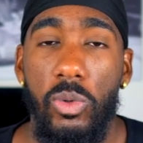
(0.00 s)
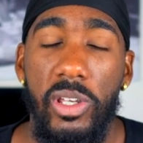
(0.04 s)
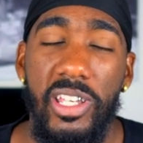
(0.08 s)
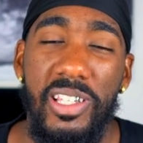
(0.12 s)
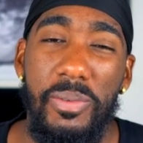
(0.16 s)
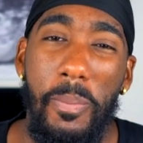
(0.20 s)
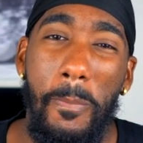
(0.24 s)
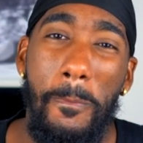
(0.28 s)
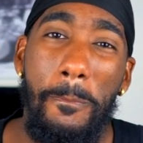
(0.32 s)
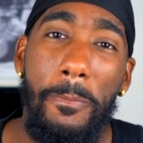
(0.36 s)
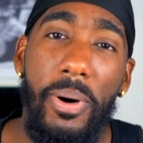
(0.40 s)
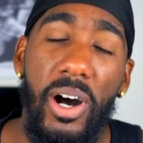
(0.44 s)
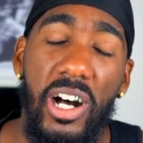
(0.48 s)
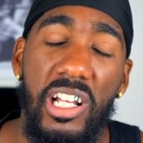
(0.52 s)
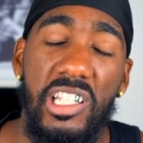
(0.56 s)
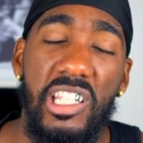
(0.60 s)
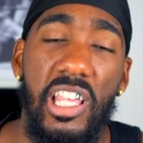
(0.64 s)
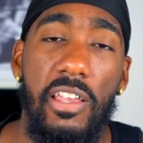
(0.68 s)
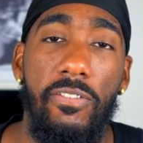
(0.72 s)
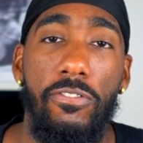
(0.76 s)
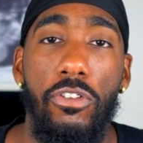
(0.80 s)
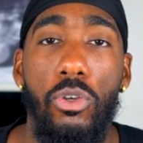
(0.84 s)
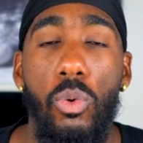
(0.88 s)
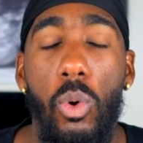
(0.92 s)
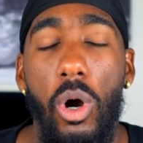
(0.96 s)
weeks, but
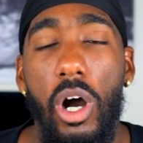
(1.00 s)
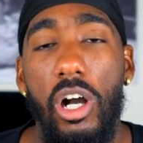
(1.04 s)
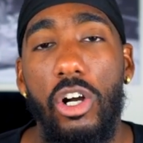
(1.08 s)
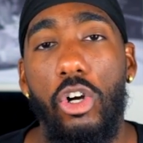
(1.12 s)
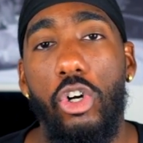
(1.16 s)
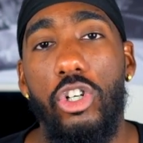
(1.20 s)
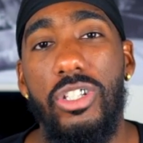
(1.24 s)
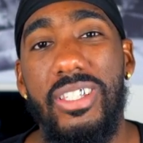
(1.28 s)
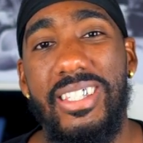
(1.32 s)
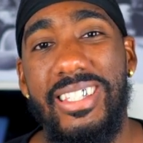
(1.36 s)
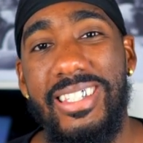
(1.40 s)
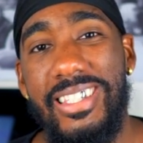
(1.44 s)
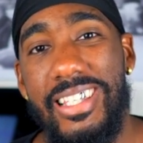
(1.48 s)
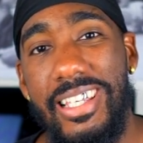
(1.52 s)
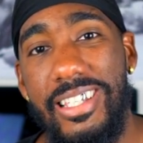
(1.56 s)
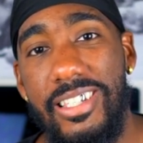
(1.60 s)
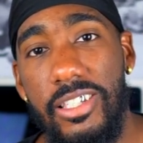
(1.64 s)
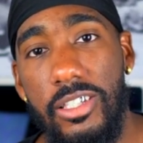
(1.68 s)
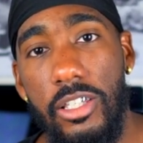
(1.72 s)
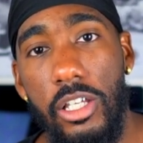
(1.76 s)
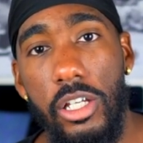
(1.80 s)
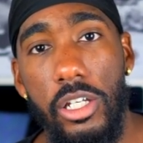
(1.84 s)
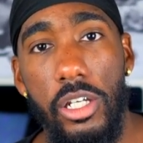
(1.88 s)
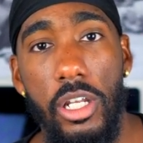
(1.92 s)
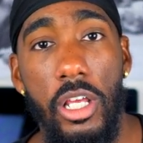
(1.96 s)
if you are
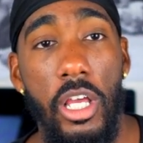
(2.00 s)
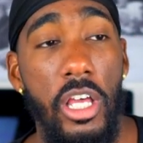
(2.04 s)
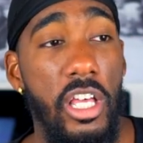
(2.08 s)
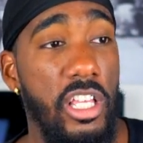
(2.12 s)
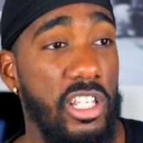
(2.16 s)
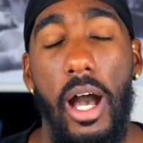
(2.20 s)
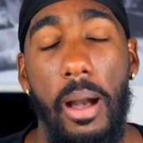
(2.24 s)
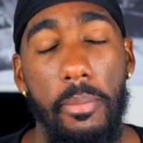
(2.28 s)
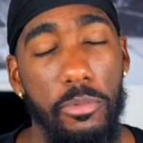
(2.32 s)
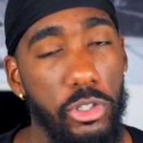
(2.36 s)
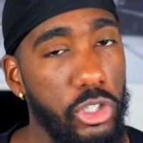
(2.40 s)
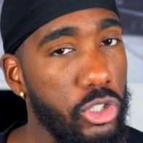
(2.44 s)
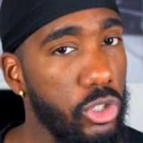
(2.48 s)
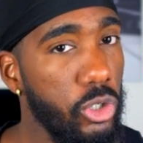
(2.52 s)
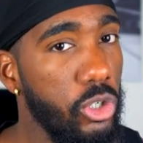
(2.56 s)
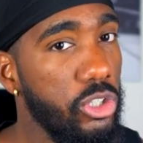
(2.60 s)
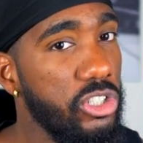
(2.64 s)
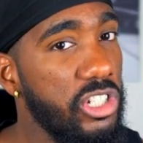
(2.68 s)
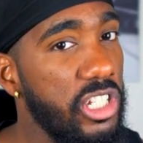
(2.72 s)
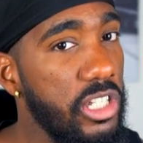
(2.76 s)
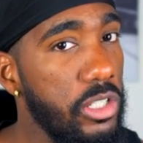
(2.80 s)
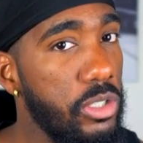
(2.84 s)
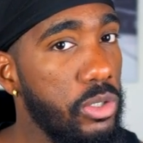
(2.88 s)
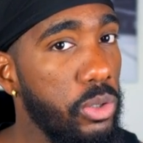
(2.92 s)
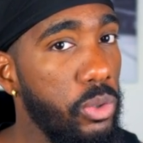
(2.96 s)
consistent, I'm sure
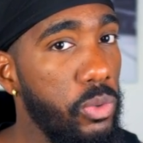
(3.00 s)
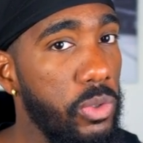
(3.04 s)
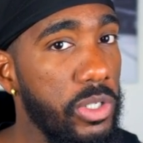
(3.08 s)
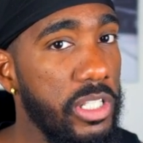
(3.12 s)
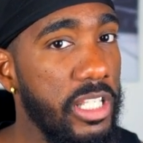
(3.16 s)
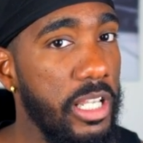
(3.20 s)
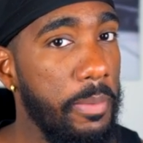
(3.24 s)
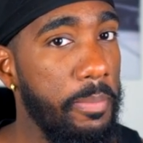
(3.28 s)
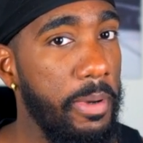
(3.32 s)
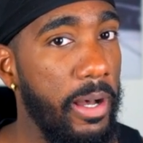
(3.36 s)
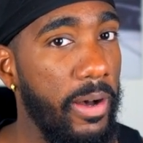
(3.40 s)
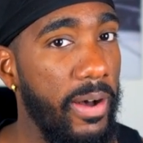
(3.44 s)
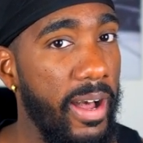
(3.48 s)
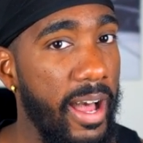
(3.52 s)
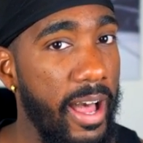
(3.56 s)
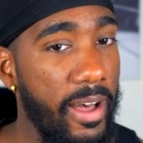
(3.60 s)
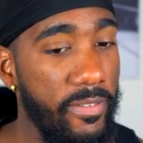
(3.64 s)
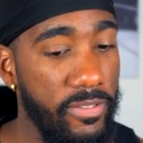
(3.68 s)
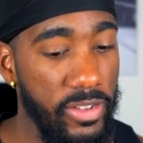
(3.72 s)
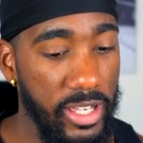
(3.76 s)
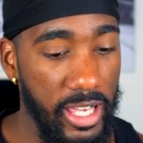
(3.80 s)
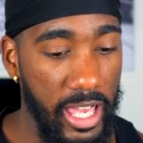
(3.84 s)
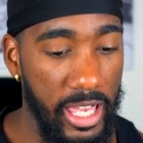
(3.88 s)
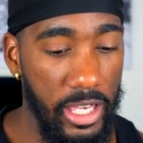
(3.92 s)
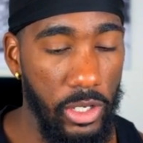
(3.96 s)
she talks about
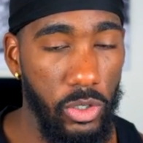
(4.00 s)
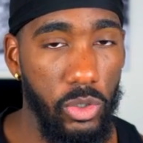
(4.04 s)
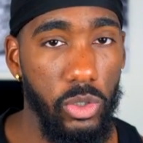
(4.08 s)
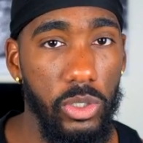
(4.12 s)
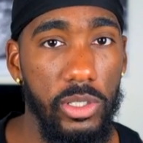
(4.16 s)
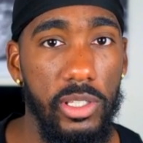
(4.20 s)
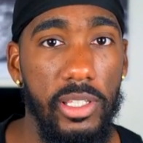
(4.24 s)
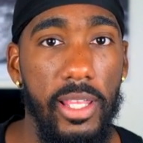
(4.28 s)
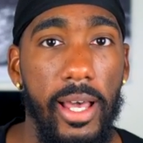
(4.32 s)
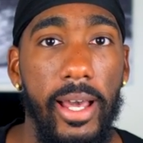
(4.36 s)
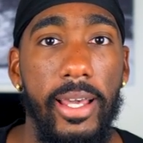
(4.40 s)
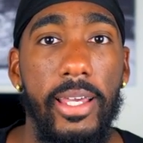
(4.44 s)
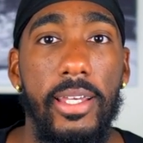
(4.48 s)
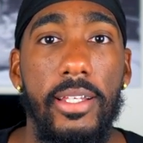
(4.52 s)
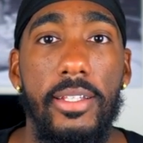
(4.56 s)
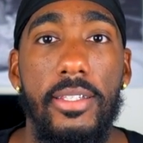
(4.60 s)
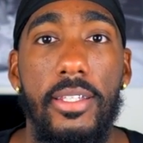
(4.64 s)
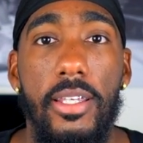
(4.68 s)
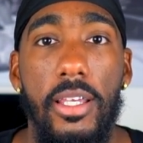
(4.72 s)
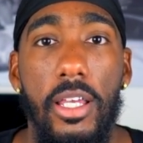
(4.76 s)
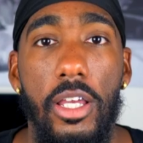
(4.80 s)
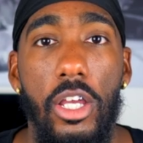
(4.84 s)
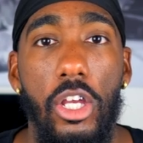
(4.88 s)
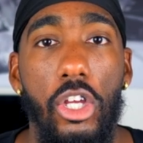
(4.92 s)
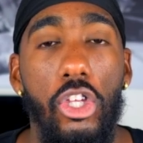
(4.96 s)
having a good
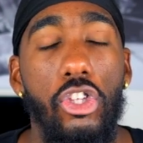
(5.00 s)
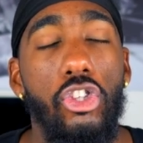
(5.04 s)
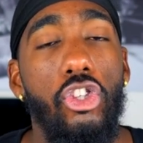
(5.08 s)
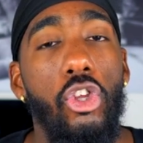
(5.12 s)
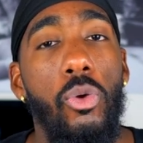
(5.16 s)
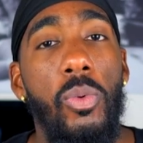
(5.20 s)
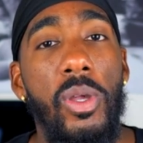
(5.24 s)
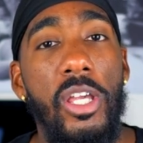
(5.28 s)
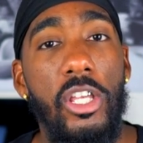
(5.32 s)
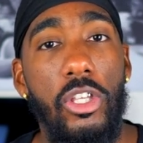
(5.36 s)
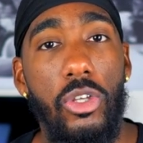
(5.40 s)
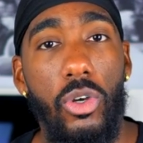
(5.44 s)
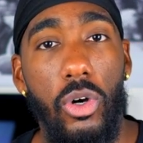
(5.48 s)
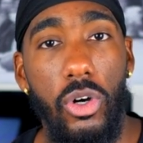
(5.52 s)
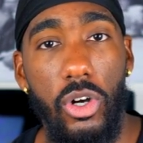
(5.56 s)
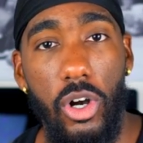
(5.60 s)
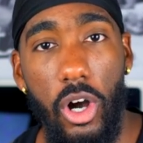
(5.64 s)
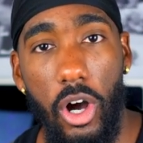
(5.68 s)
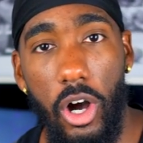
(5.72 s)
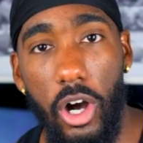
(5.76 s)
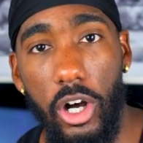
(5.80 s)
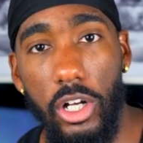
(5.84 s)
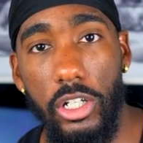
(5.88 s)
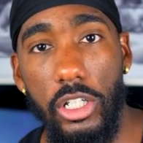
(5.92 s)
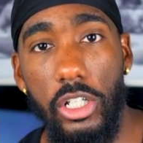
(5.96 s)
diet, doing your
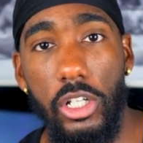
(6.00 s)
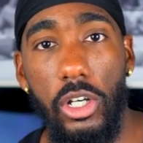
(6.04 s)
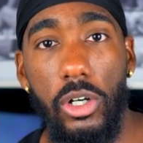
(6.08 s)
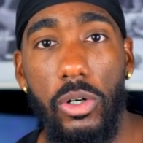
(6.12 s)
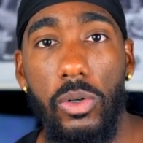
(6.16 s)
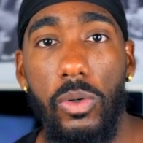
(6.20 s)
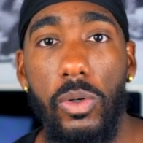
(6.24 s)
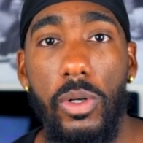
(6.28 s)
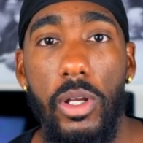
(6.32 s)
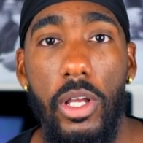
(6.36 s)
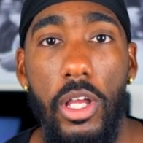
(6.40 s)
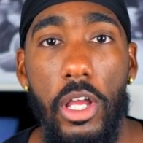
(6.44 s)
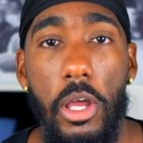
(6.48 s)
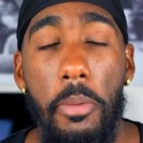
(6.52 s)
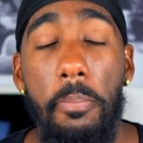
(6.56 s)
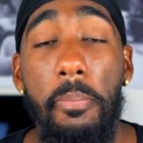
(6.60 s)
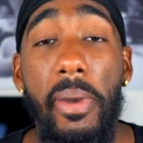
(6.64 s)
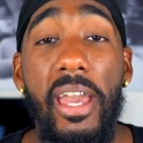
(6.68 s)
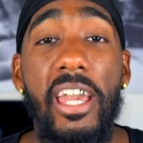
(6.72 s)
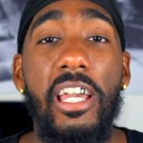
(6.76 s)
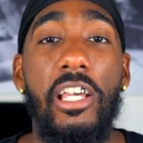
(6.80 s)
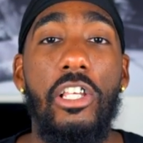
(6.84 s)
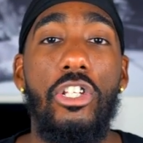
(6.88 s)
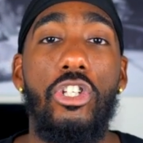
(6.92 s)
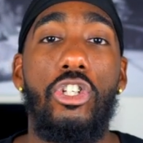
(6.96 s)
cardio,
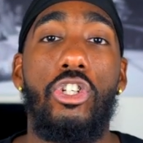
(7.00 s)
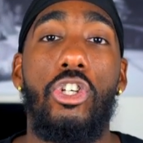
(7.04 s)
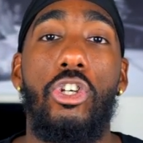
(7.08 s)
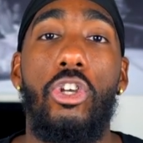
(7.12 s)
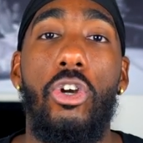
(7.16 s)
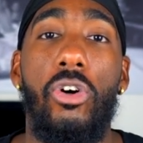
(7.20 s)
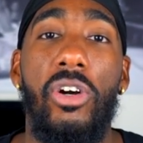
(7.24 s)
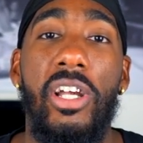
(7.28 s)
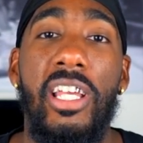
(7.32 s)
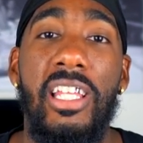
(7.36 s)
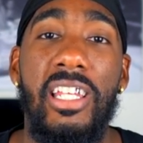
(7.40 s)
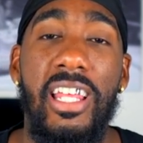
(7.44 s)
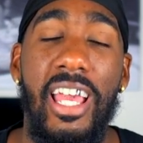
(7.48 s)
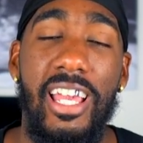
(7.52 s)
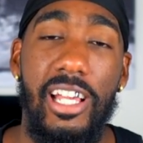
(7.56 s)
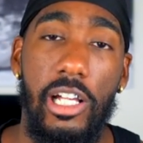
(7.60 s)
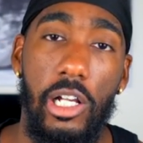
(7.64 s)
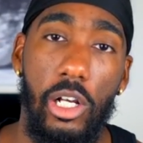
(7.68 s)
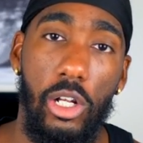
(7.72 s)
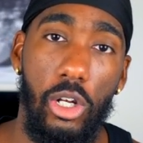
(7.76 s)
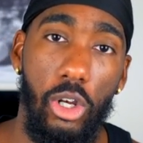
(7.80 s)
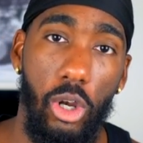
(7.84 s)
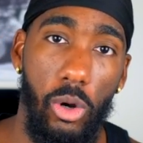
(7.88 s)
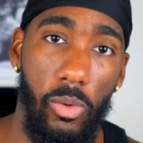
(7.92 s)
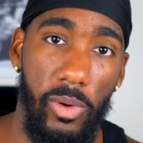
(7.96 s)
making sure you're in a
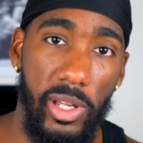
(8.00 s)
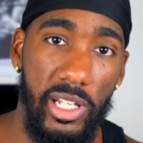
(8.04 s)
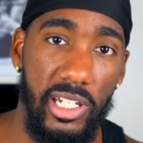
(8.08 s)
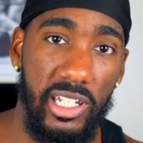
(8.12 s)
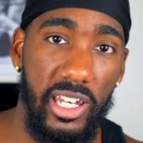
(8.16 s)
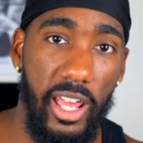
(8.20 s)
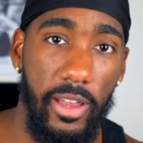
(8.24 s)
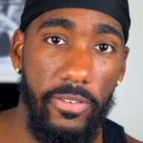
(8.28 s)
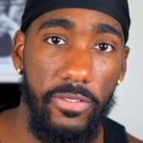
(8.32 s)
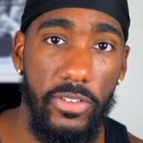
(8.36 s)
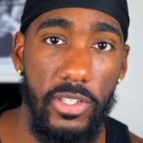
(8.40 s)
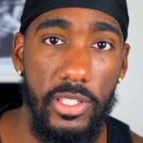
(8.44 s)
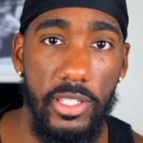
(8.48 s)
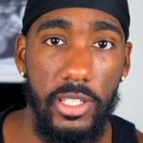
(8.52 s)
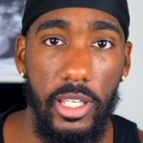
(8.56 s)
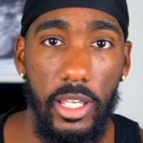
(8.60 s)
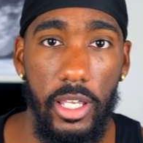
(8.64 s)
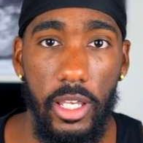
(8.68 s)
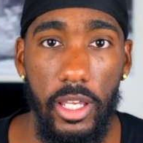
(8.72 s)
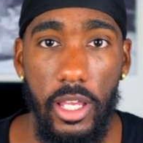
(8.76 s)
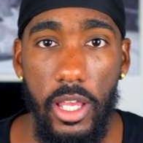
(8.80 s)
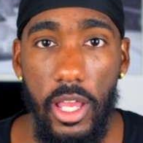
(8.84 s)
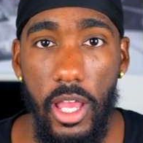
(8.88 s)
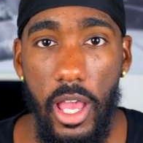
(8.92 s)
caloric deficit.